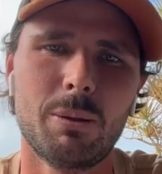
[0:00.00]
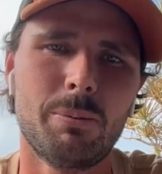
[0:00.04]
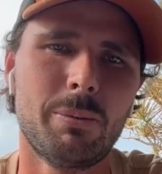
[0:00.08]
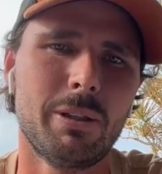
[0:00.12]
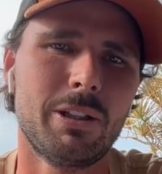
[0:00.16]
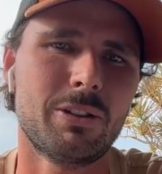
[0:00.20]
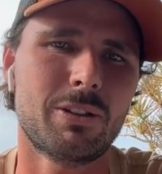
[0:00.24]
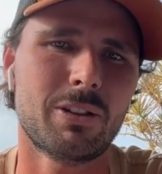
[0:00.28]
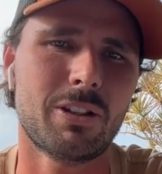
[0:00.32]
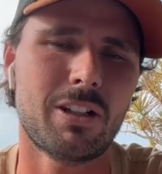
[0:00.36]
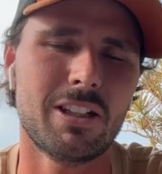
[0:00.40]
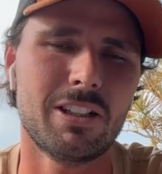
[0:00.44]
I've
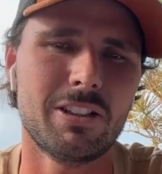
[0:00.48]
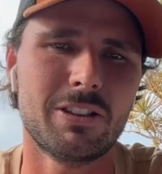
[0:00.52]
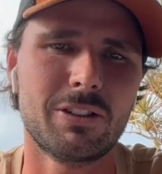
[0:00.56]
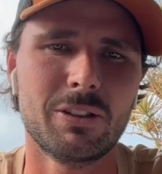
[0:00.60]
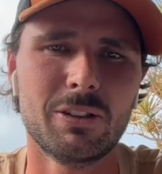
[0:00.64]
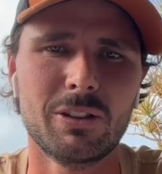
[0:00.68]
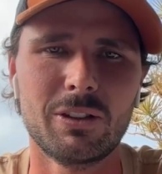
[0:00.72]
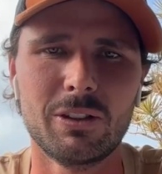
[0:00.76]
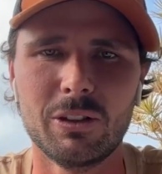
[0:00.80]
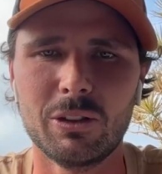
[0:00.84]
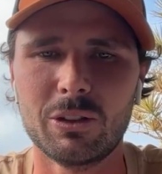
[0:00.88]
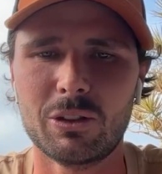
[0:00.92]
been trying to
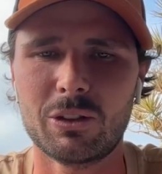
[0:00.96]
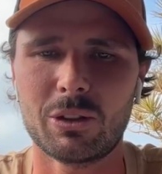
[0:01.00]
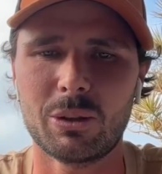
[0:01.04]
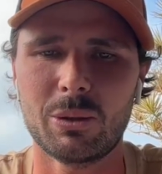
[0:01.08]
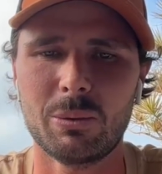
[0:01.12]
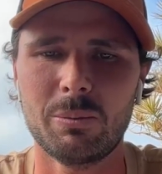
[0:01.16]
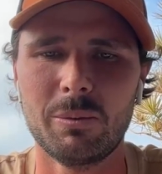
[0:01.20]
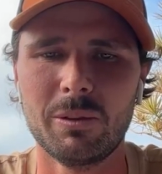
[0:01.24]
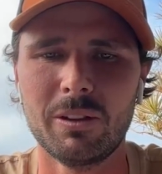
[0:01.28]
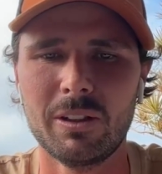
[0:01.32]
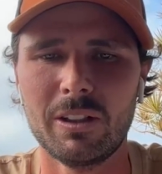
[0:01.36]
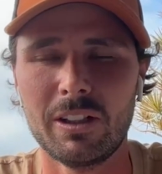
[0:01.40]
do the
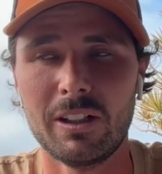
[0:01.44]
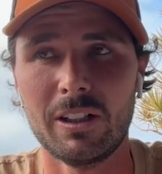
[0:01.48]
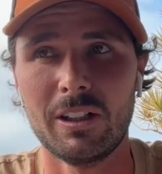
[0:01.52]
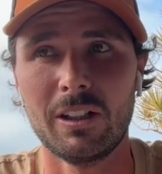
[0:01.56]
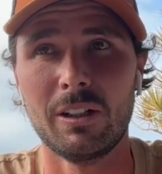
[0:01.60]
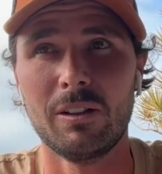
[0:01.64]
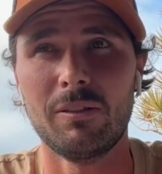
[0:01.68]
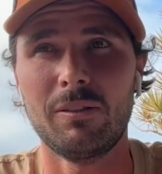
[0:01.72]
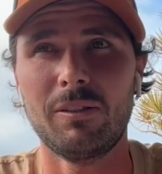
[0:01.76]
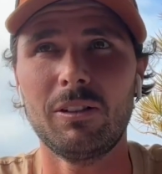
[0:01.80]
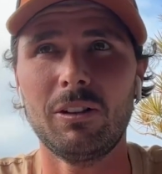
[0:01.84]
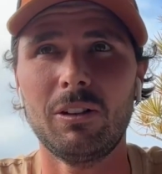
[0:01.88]
YouTube
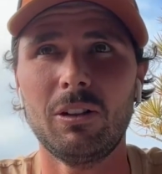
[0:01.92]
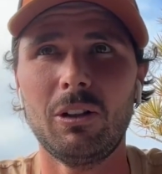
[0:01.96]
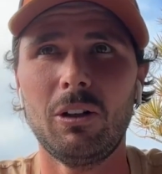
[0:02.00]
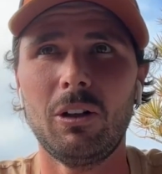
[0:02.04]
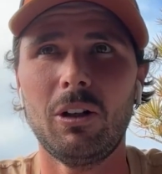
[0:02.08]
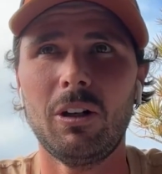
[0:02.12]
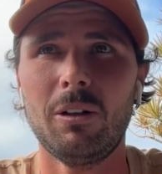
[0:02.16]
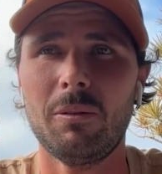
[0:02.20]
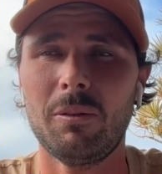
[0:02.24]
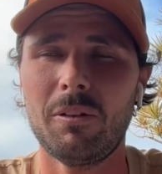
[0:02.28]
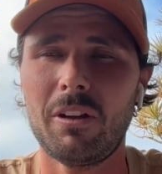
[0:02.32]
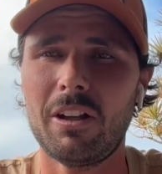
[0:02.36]
for
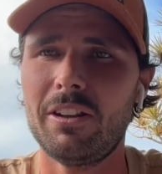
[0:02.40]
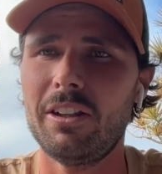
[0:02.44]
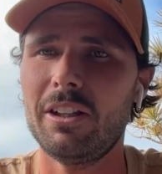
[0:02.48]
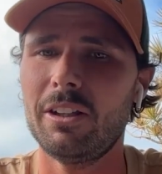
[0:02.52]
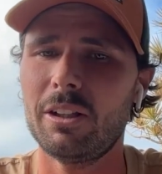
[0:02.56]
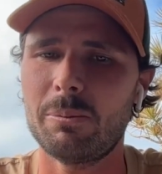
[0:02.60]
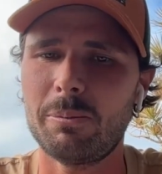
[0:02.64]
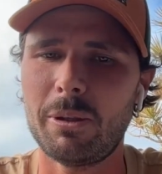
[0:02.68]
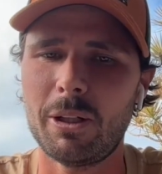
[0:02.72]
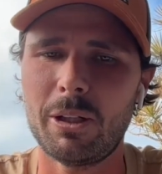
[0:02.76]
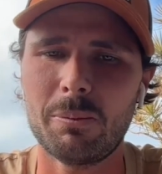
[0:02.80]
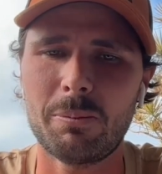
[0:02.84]
I
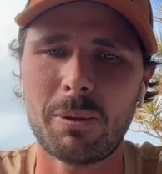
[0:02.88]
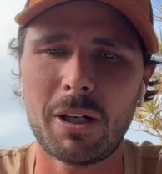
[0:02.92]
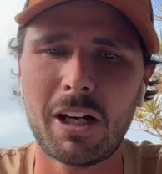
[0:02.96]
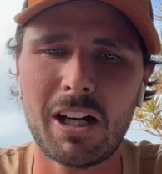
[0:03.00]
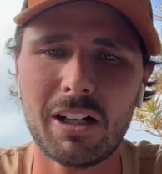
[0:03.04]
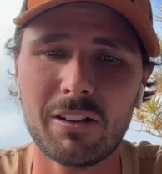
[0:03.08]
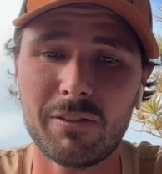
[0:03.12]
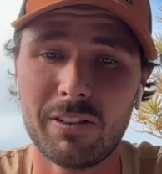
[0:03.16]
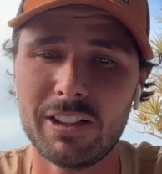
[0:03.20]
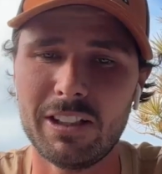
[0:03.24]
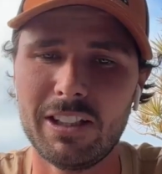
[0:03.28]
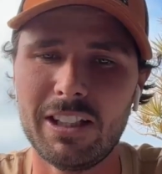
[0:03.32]
think the better
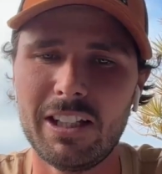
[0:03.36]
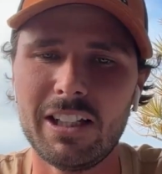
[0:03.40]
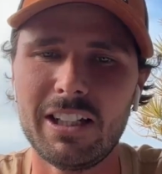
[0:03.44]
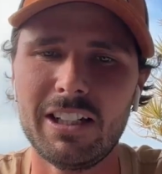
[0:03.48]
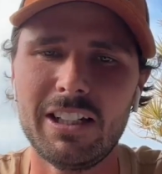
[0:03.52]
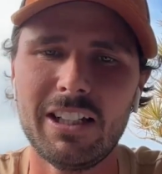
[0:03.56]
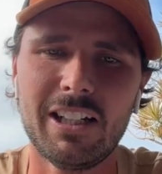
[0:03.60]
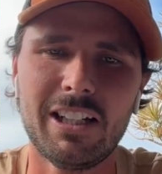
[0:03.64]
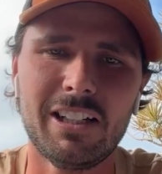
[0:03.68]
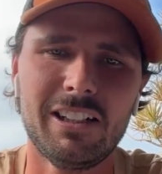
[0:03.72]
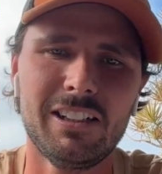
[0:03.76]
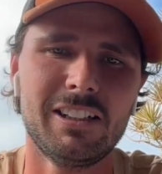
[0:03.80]
part of a year
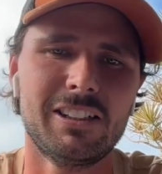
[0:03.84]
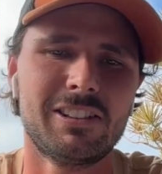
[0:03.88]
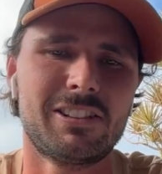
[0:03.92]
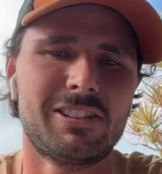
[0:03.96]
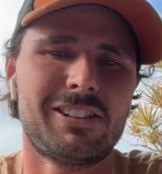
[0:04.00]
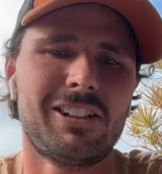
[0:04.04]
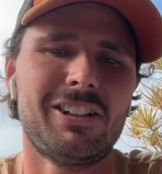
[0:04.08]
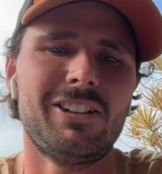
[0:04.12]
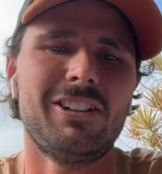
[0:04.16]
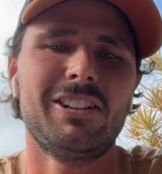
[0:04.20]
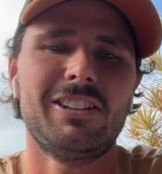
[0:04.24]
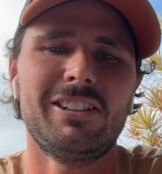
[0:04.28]
now, and
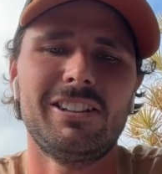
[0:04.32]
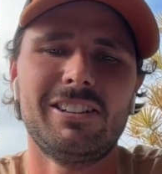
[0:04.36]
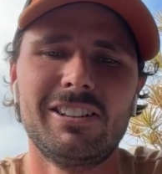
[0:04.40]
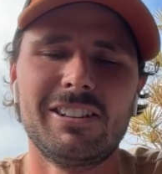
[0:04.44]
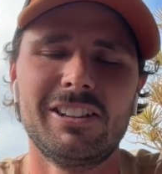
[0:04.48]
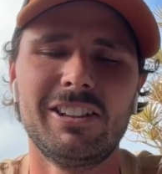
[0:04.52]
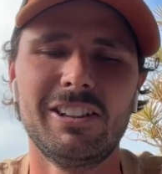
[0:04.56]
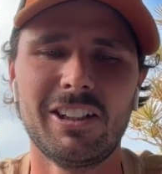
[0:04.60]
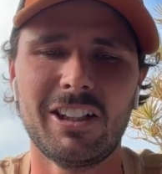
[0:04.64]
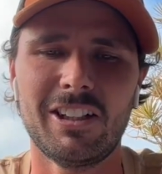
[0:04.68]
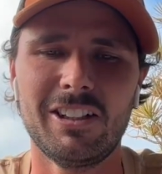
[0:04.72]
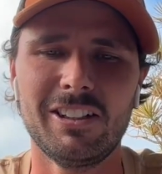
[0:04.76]
it's slowly
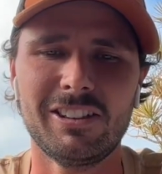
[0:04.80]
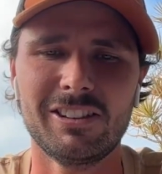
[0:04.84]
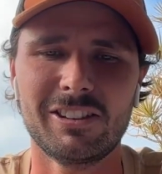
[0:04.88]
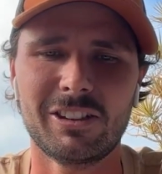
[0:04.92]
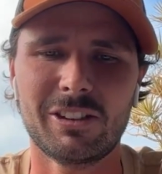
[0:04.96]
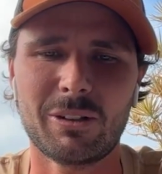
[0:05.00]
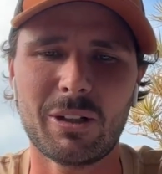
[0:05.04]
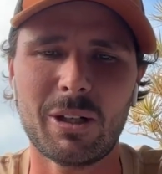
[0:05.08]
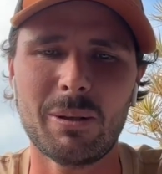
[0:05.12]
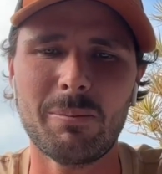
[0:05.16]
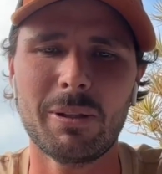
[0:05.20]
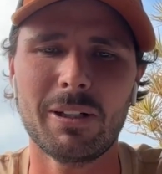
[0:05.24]
you know
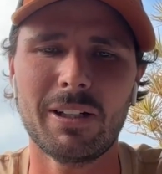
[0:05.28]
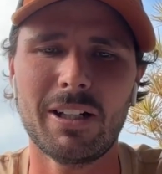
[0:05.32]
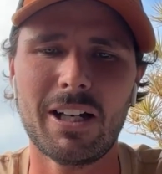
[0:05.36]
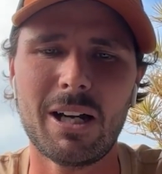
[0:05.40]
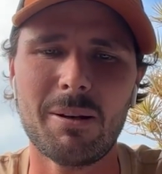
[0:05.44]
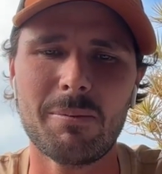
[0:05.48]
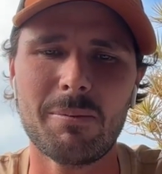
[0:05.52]
creeping